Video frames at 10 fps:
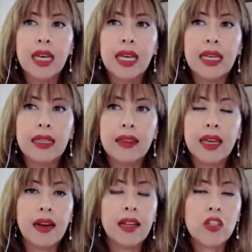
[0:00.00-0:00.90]
And they
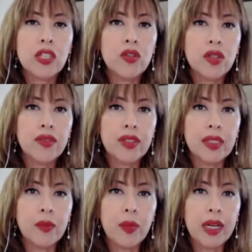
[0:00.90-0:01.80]
are largely
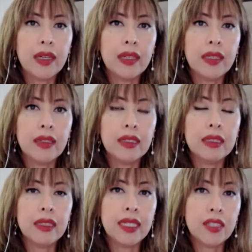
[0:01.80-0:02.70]
driven by
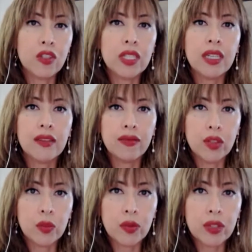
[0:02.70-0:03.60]
energy and
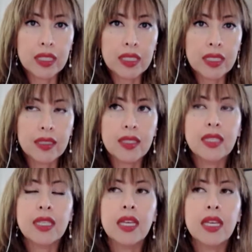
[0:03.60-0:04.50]
food prices.